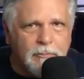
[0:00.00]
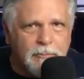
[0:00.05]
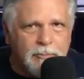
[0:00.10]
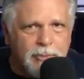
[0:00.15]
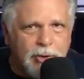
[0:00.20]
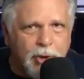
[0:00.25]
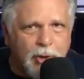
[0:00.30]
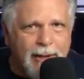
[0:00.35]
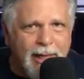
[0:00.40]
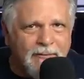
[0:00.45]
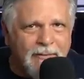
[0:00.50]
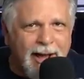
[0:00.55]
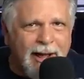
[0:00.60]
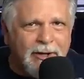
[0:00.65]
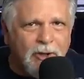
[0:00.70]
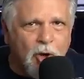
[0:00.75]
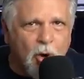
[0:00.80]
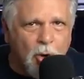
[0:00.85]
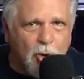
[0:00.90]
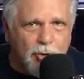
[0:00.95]
so you don't have hot
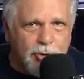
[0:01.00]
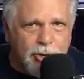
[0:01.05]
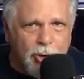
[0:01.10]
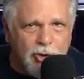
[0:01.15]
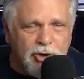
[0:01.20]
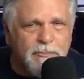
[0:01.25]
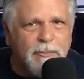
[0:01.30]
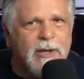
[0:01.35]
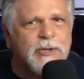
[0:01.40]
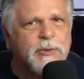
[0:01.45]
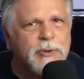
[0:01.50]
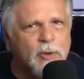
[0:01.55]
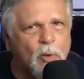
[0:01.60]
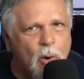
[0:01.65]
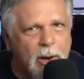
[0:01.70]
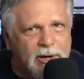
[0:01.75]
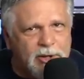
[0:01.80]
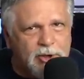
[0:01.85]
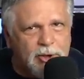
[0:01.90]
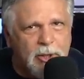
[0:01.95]
and cold zones. Plus, with the
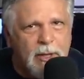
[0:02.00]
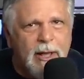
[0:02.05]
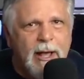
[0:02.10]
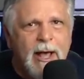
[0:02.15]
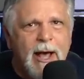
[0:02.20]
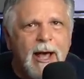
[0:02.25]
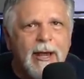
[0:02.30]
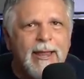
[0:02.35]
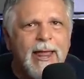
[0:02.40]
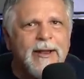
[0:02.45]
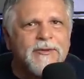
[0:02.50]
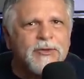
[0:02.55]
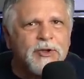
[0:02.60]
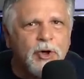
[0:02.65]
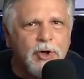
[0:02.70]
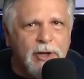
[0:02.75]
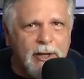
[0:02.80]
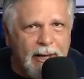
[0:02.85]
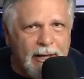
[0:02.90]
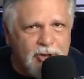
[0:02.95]
water, a lot of
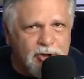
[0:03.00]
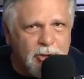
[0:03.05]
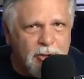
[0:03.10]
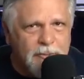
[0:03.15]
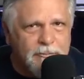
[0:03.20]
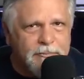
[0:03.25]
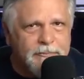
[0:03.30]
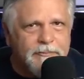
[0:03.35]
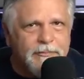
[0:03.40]
circulation,